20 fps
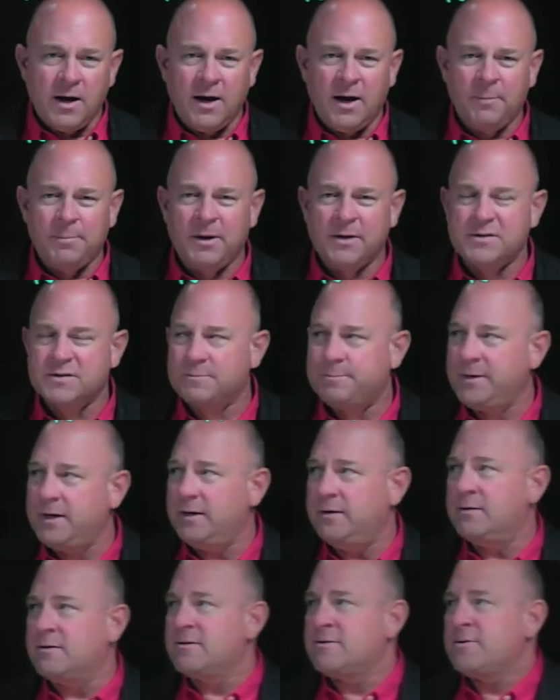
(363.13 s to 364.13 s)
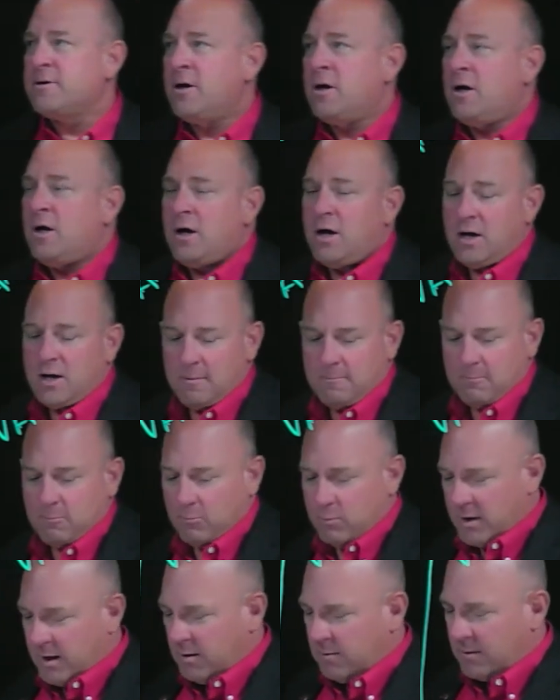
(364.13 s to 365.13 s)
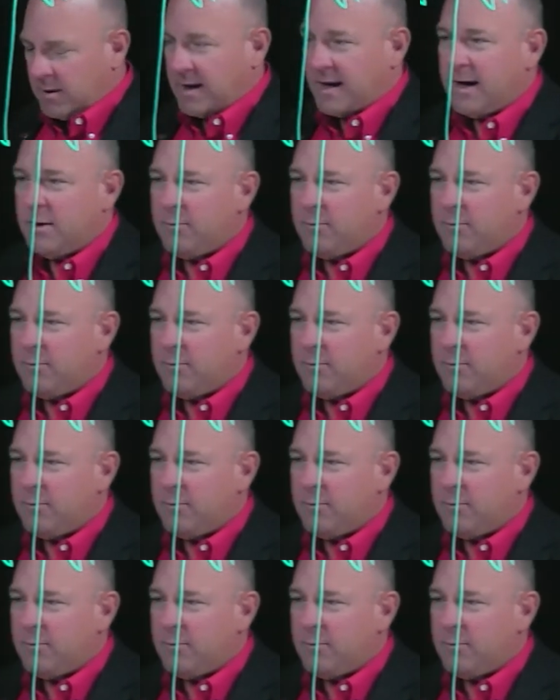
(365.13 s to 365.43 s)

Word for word: how about speed? Um, well, I